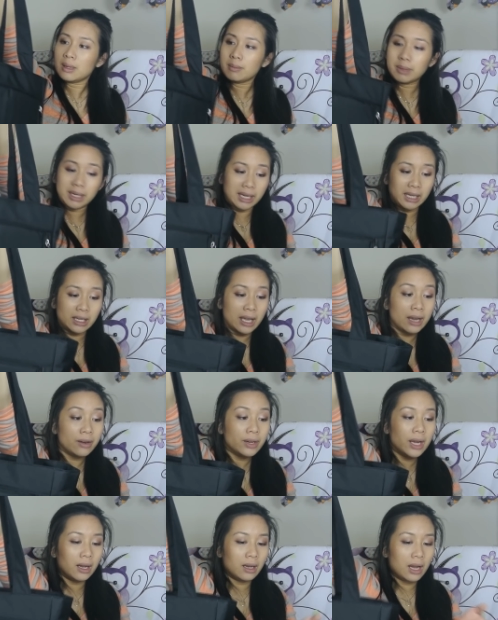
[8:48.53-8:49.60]
But I could
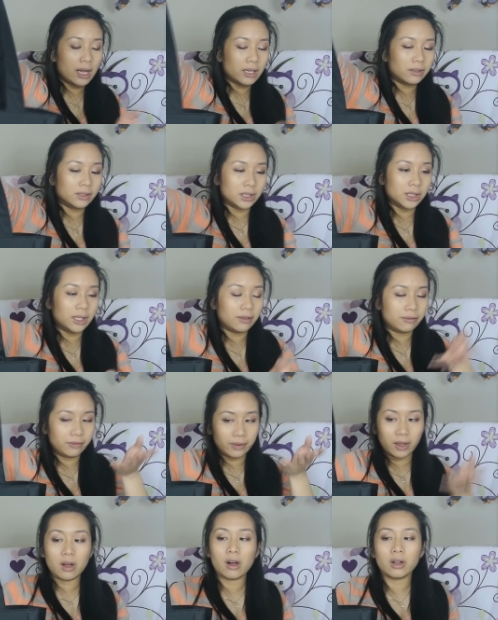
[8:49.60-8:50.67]
carry a lot of the
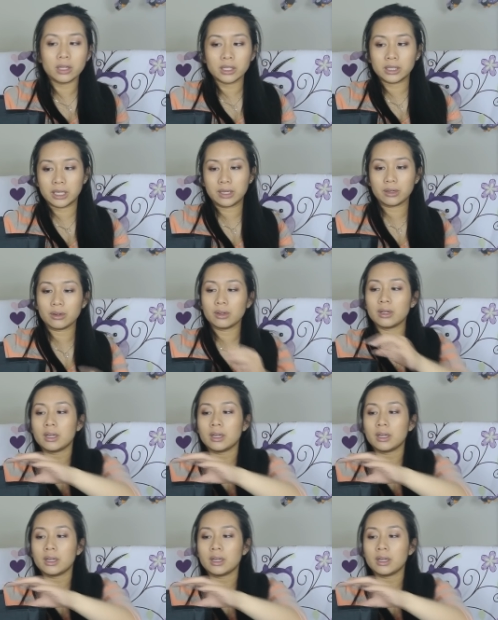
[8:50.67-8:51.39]
stuff all in here